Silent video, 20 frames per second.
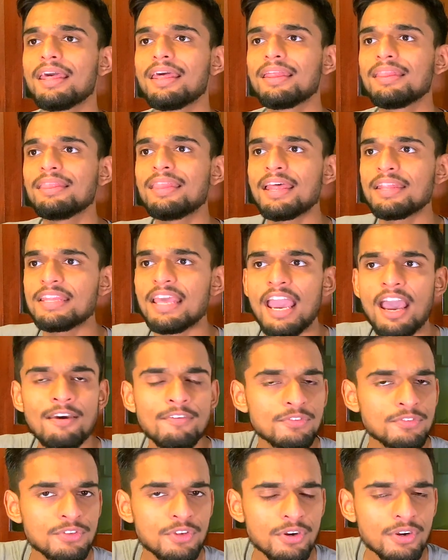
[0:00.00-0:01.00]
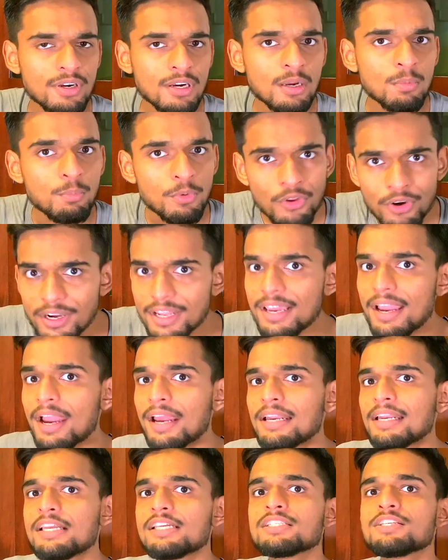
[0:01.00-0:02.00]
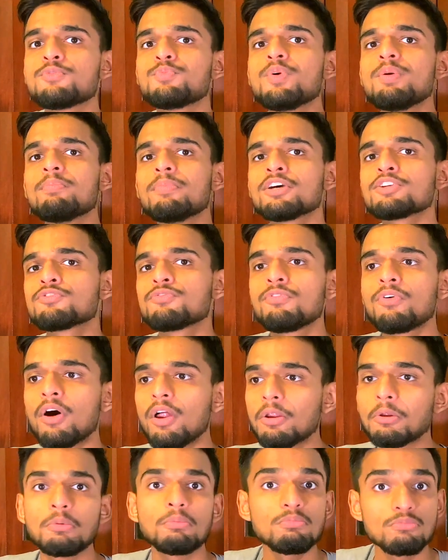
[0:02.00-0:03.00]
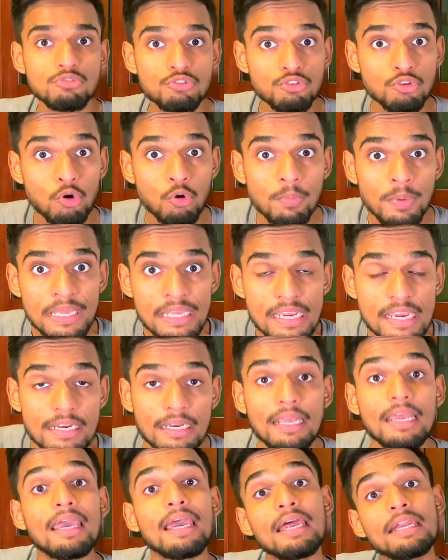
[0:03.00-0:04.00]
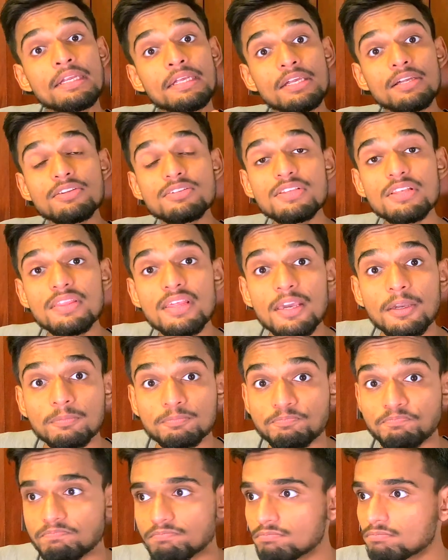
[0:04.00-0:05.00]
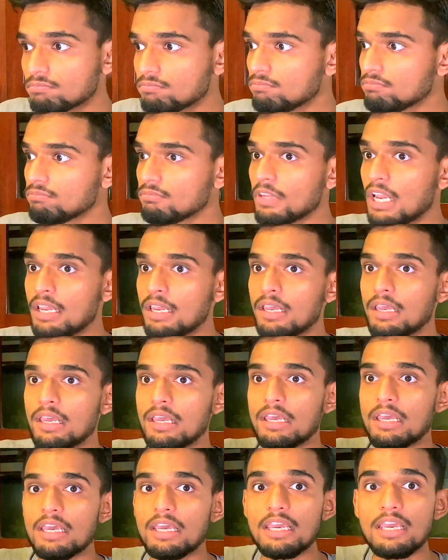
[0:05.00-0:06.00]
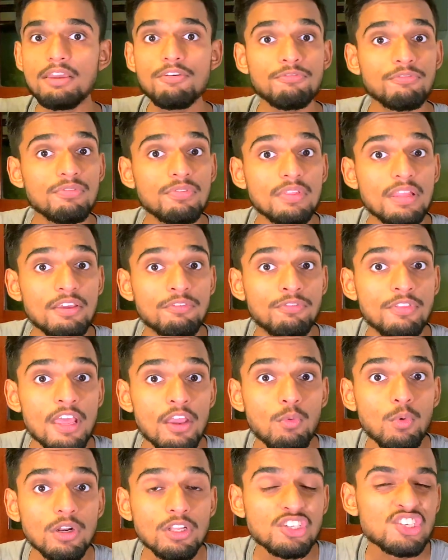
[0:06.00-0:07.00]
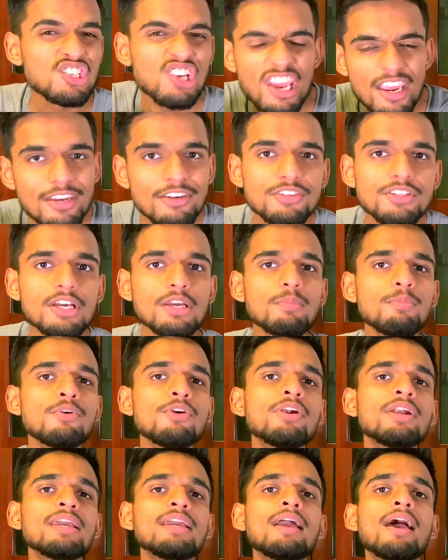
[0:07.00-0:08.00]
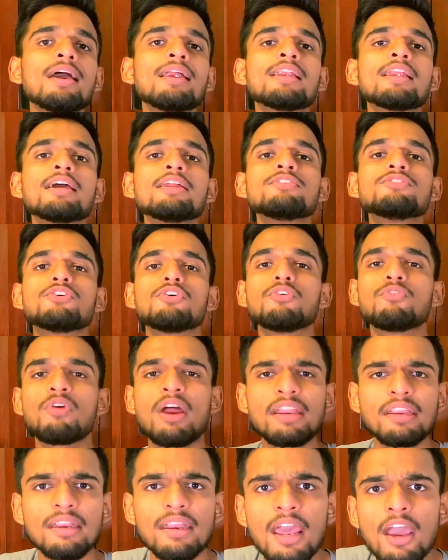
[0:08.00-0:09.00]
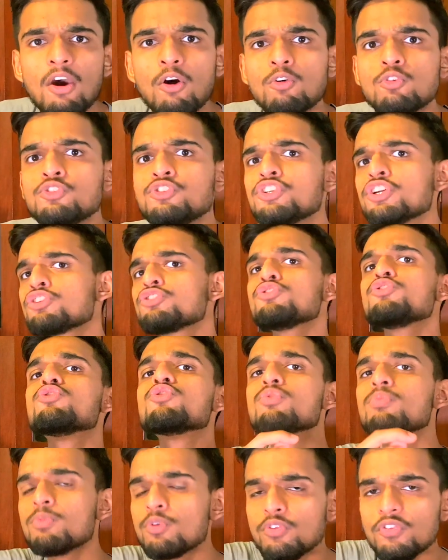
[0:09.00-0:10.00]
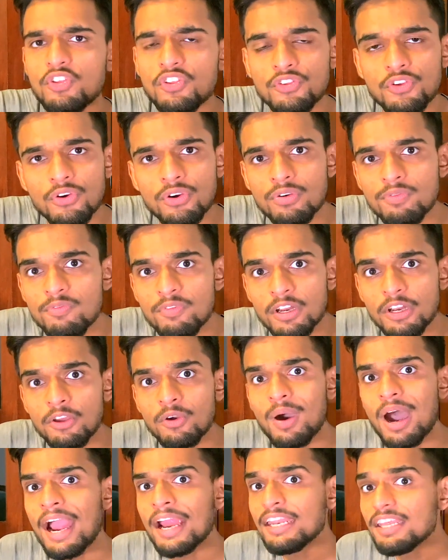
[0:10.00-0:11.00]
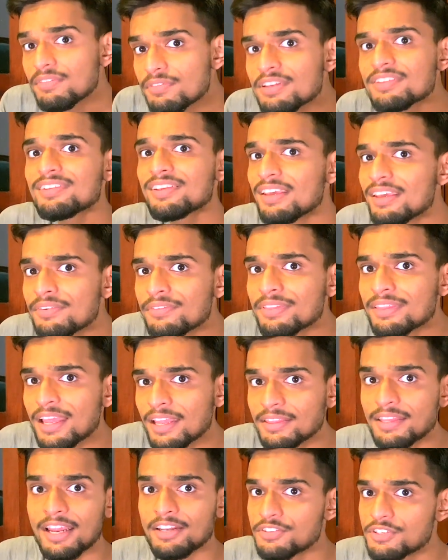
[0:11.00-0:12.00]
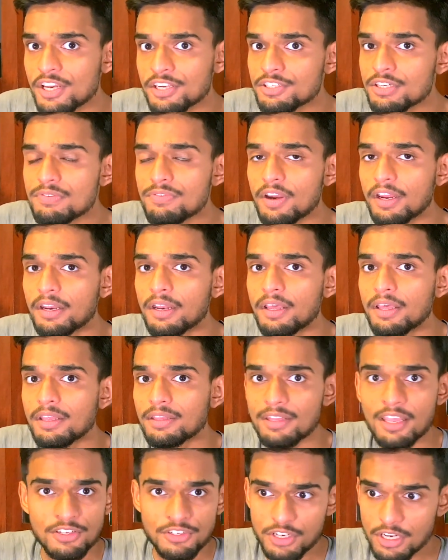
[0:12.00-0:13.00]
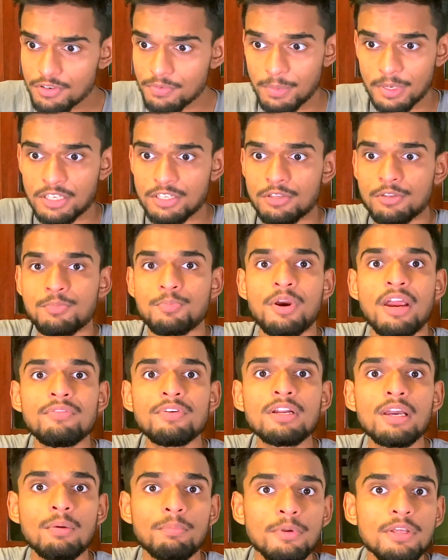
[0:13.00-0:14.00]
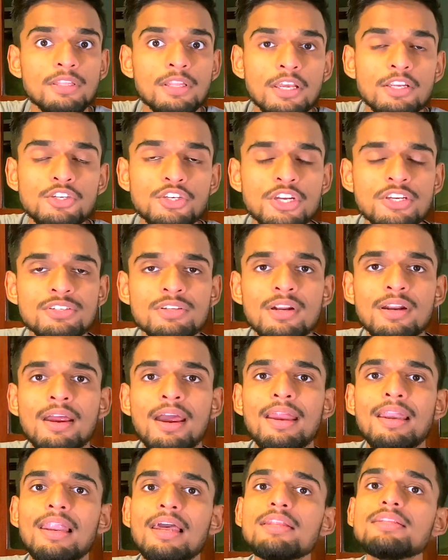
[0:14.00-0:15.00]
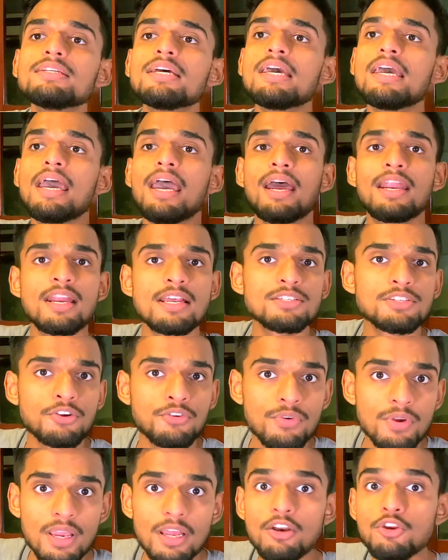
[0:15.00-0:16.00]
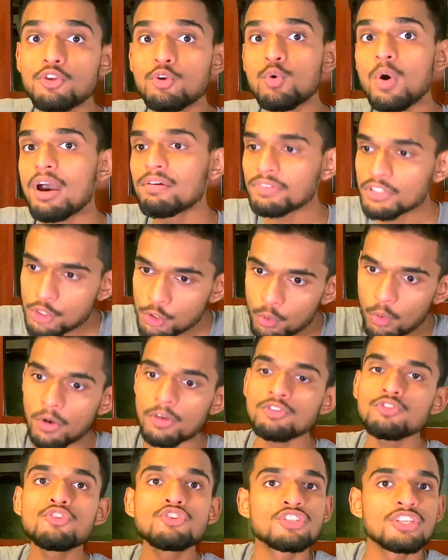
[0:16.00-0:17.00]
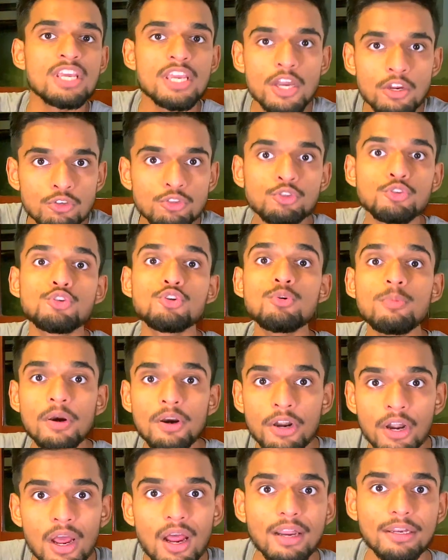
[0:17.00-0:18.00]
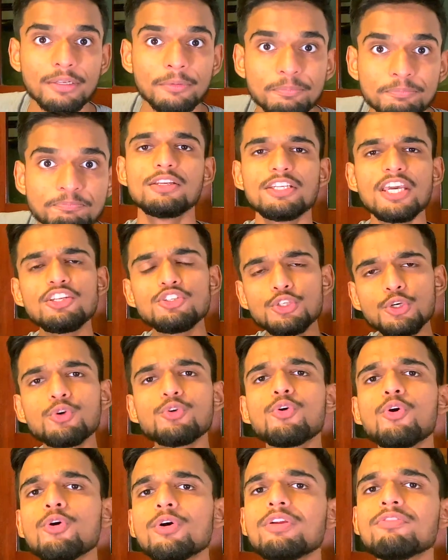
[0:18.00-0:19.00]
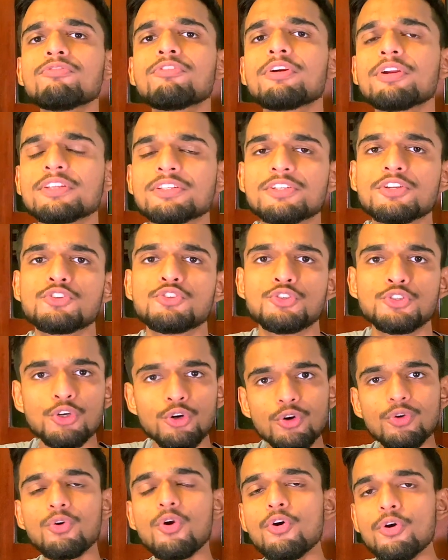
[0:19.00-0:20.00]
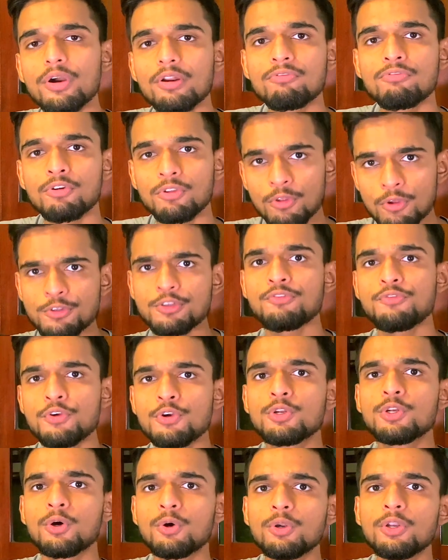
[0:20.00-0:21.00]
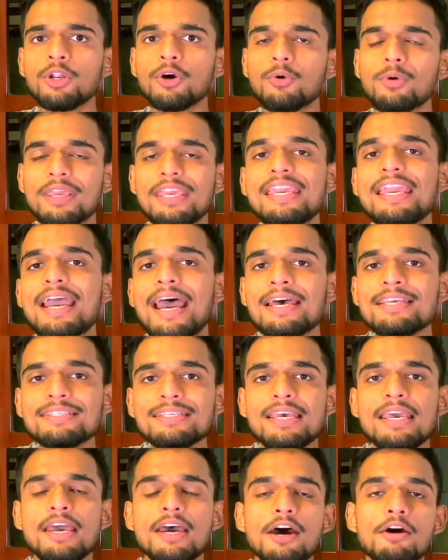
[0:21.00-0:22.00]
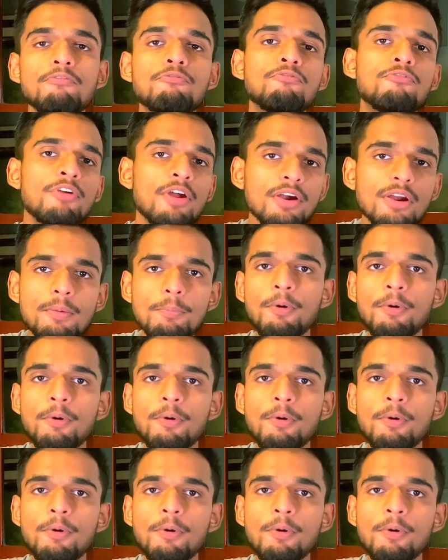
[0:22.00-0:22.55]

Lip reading: that they have certain community guidelines that we must follow, so be it. And here's the thing. If they want to change the community guidelines right now just to remove a certain video, I'd even say that that's justified. That's just because it's a private company, they change their guidelines, and as a creator, you have a choice to stay on YouTube or not. Take Joe Rogan, for instance. Joe Rogan, for those of you who don't know, he has a very